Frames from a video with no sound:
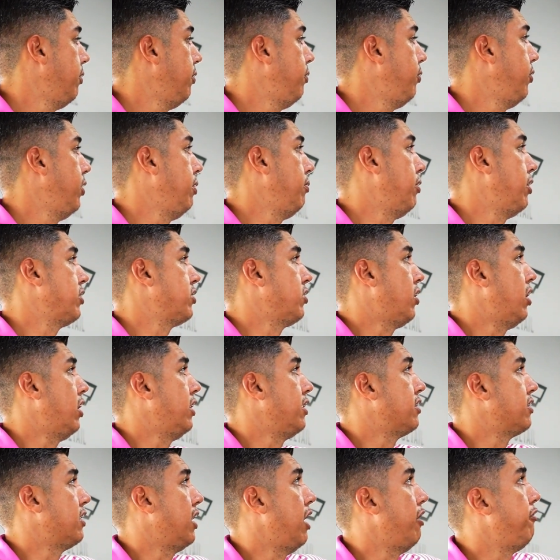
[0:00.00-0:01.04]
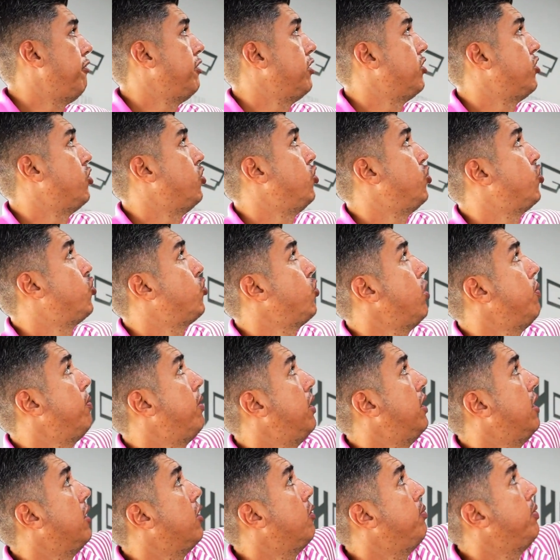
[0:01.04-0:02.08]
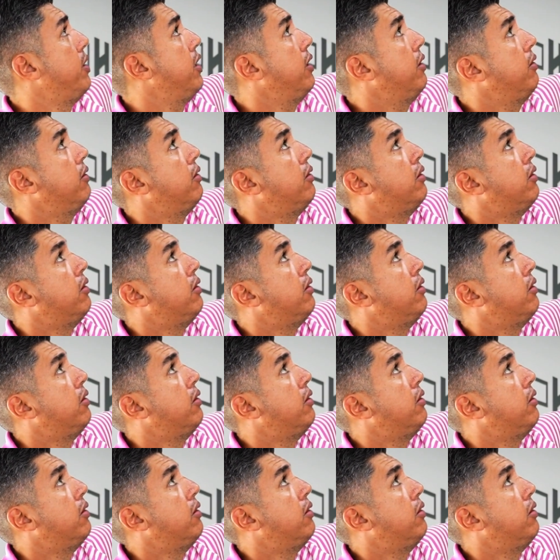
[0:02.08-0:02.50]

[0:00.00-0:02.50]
Pretty much all that's left is to trim a little bit,